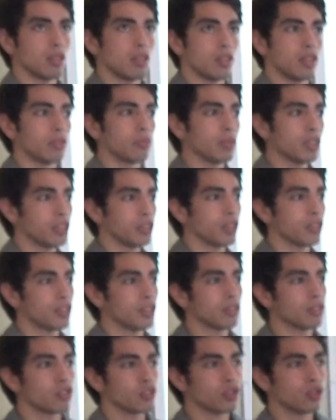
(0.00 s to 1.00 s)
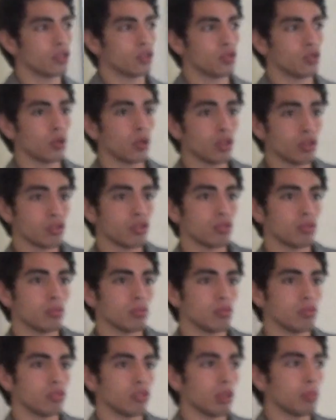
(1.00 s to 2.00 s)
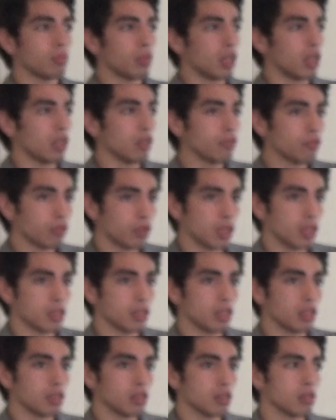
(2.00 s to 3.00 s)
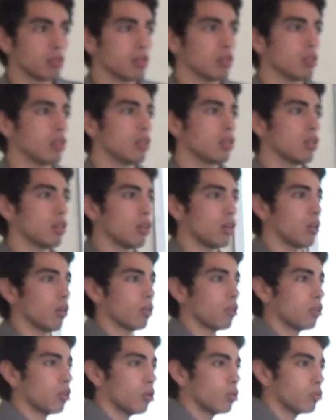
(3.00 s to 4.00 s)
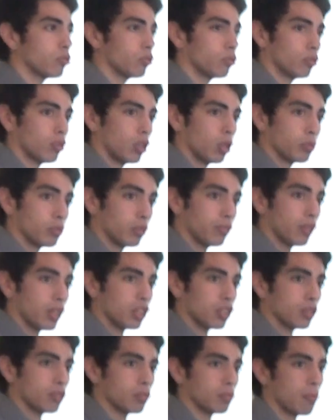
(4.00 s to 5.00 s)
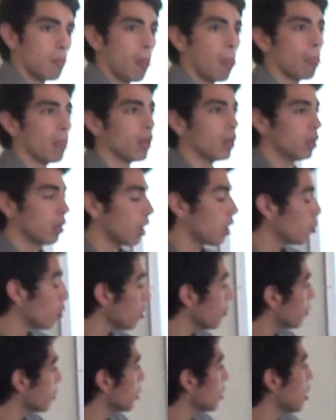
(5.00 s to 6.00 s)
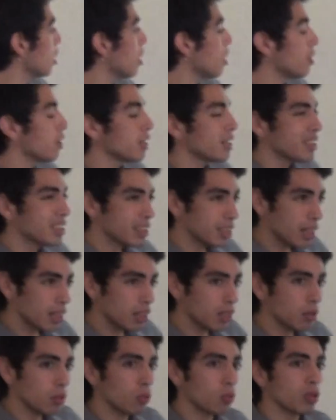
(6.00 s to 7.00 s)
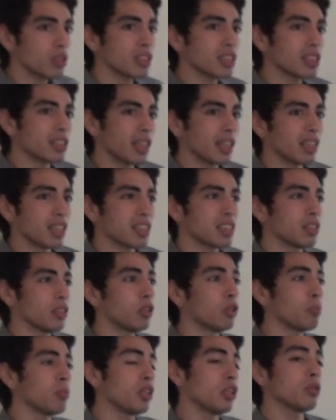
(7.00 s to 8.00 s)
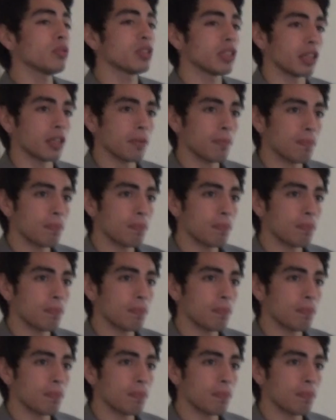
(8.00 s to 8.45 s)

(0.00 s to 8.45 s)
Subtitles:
the researcher draws some inferences on those observations. However, this study was designed as hermeneutic.